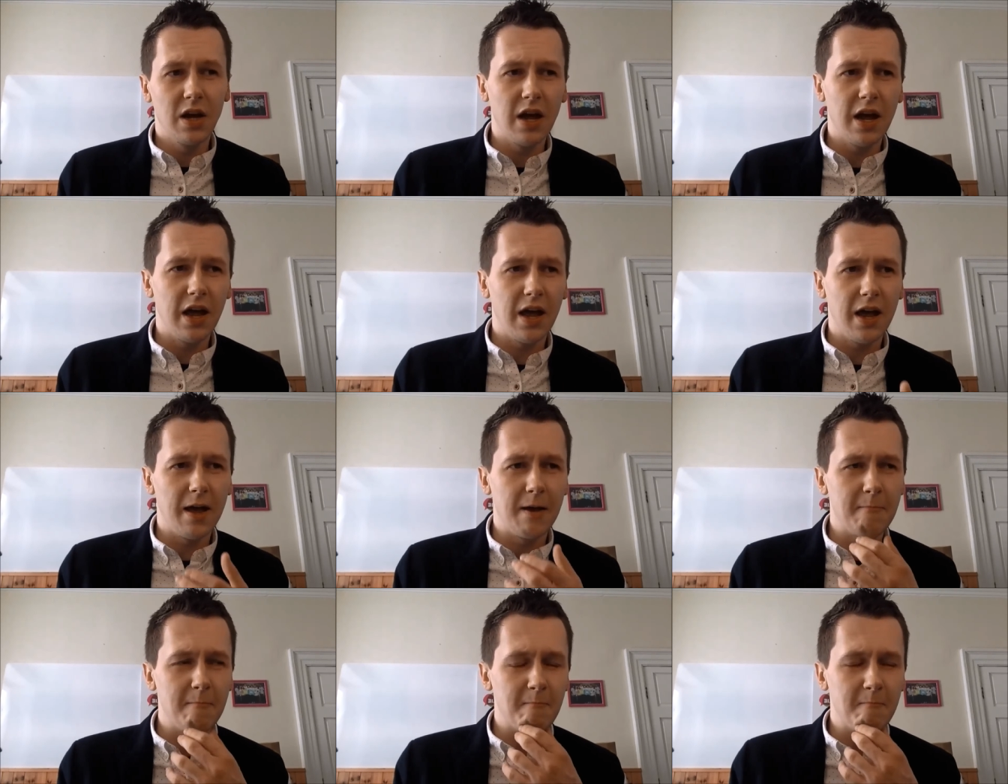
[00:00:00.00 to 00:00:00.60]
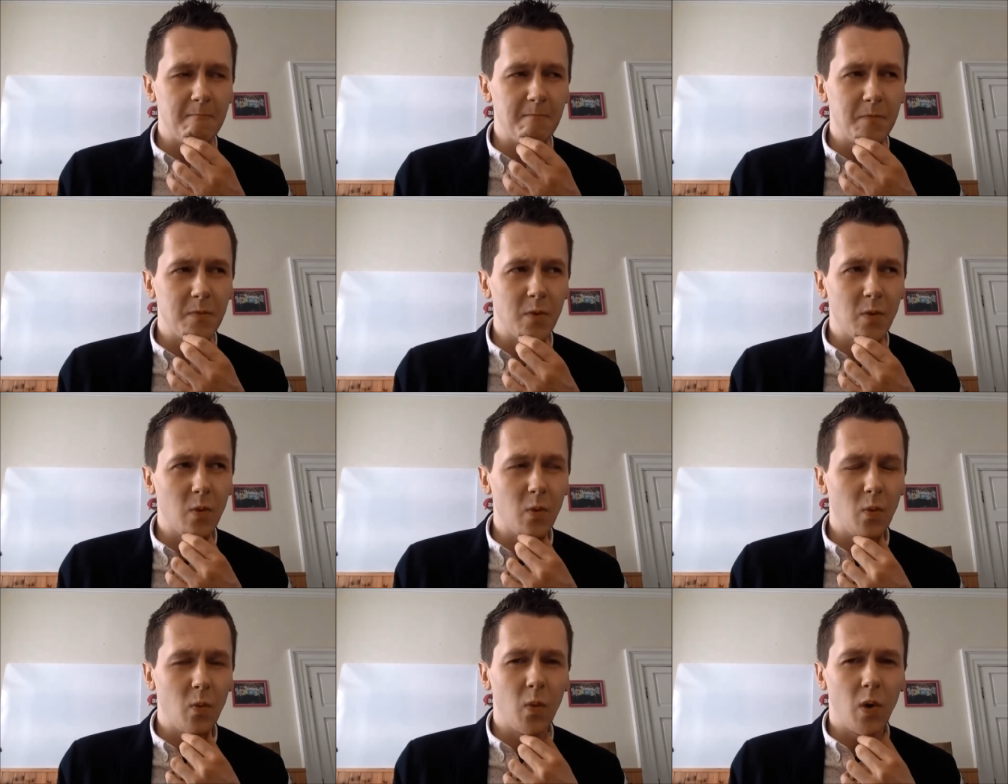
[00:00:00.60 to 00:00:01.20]
Um,
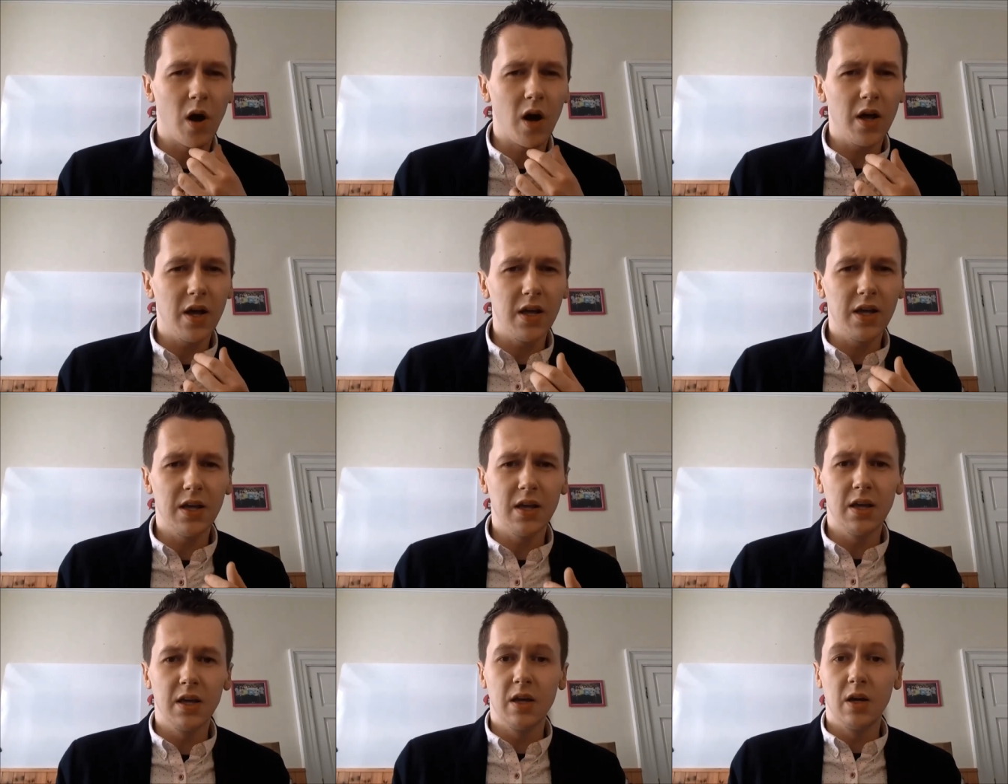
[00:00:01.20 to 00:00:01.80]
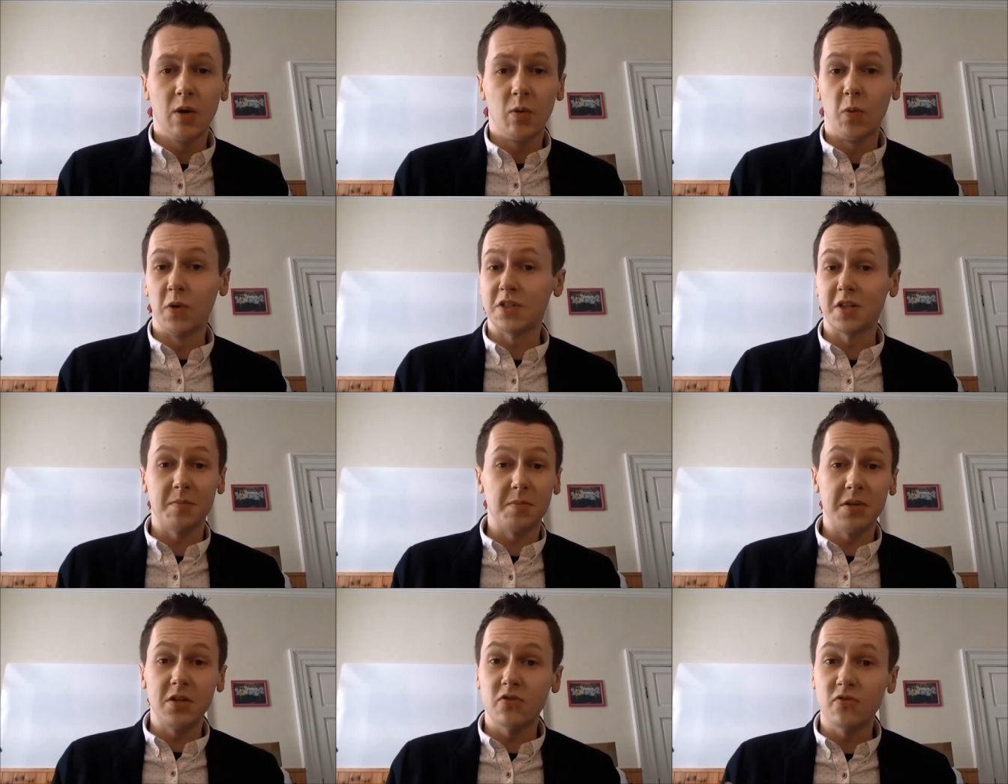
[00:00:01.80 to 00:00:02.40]
why was
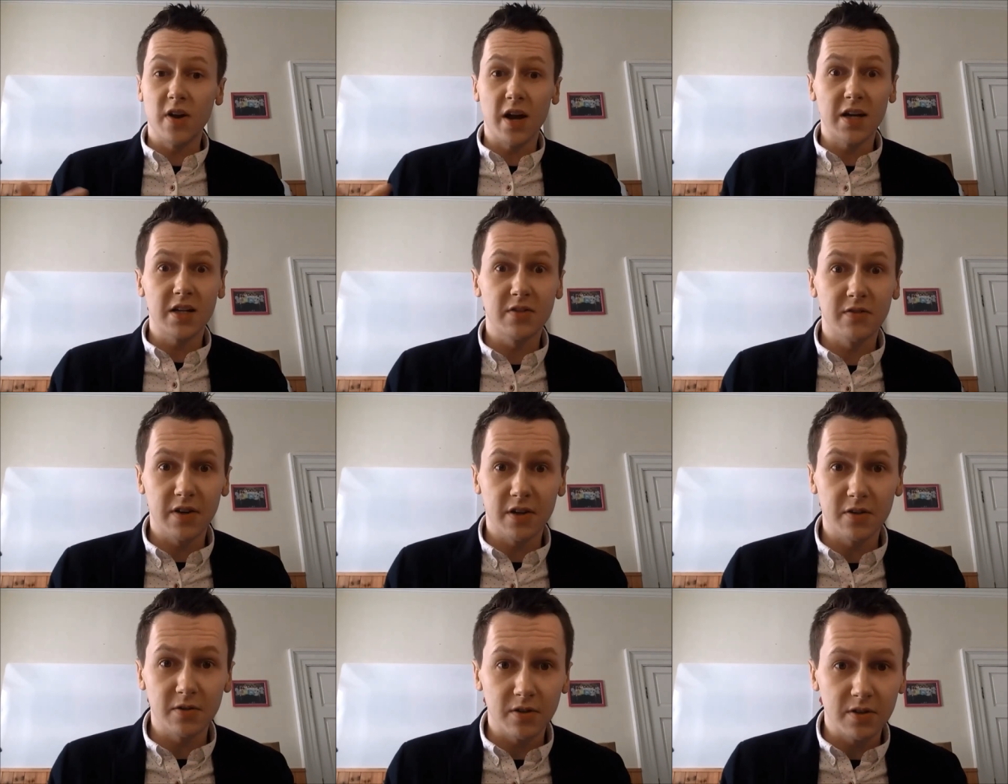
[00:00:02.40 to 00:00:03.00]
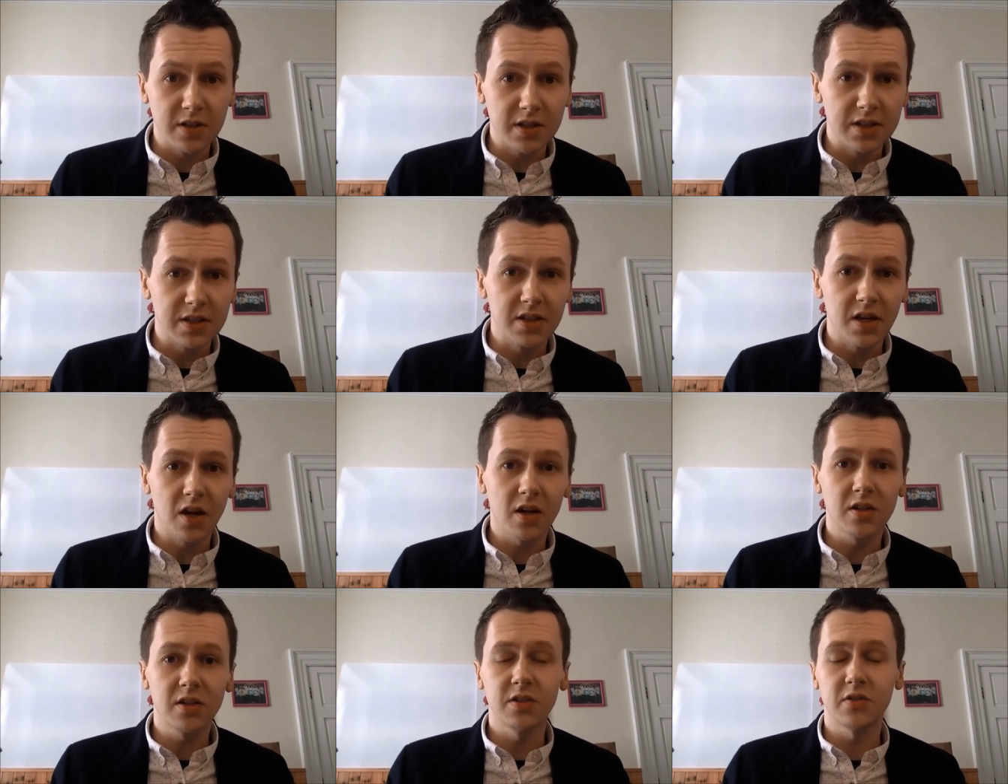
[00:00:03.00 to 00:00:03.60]
I being dragged around all these
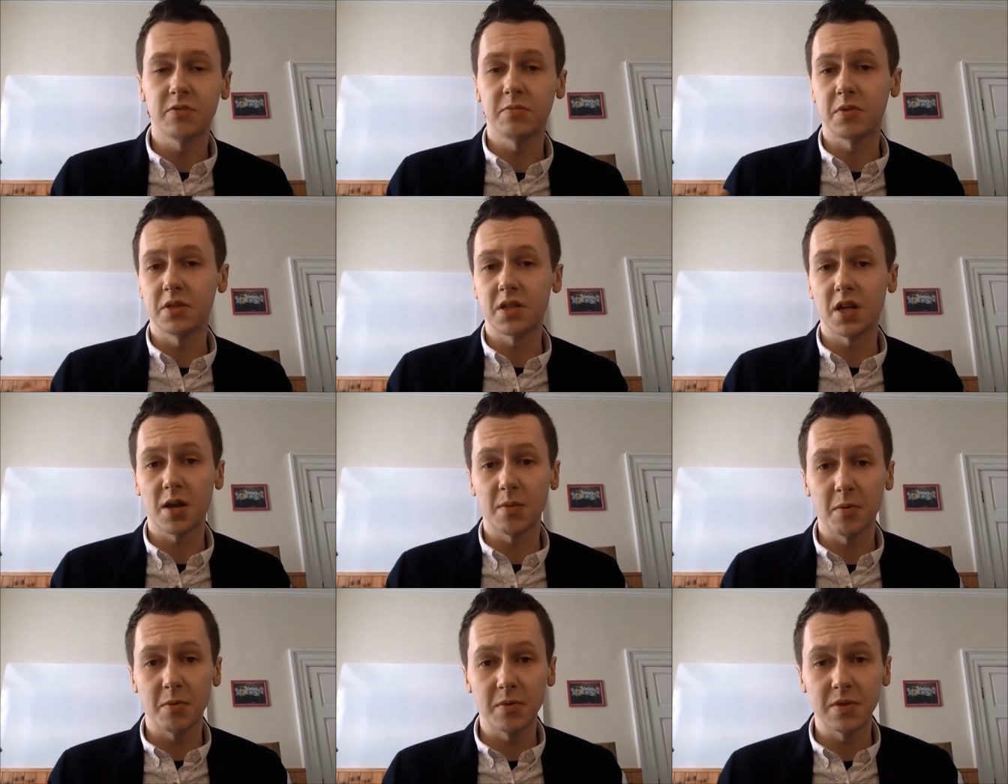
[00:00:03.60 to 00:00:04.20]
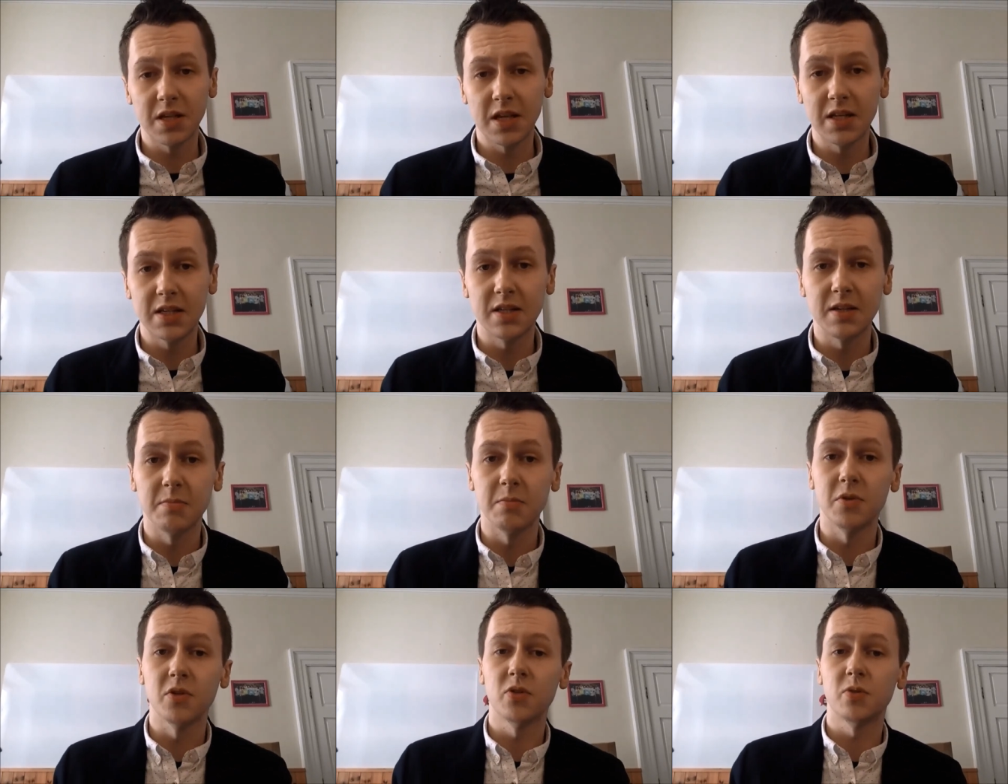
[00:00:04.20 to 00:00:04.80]
doctors from the time I was
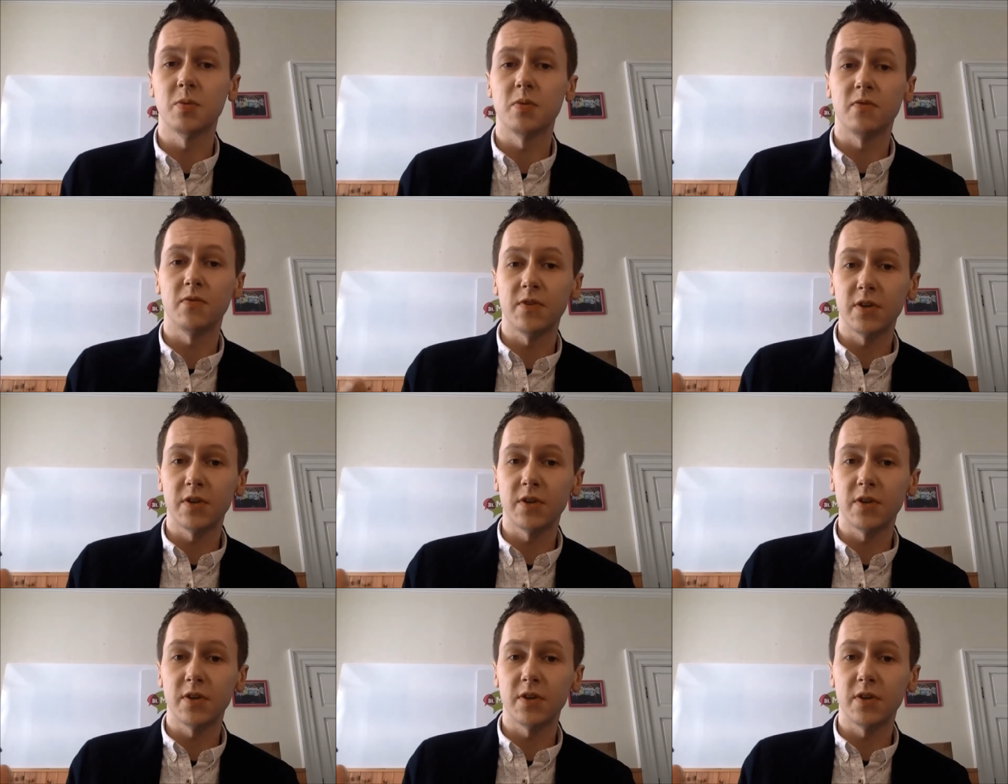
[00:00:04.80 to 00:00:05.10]
eighteen months when